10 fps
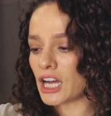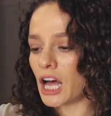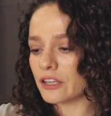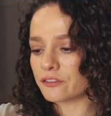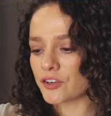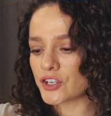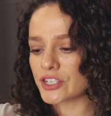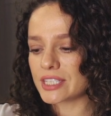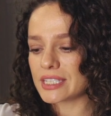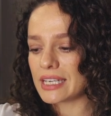Converse
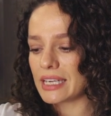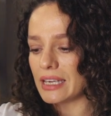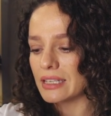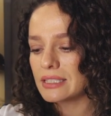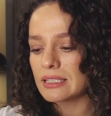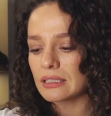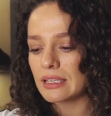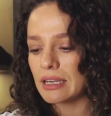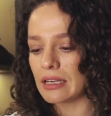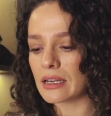
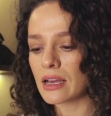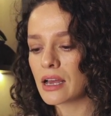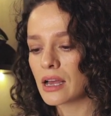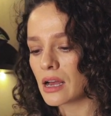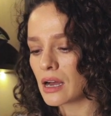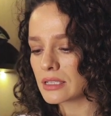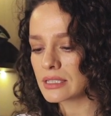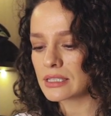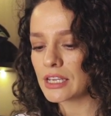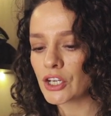CELINE
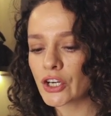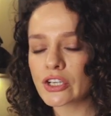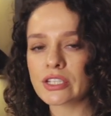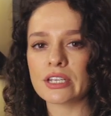sneakers.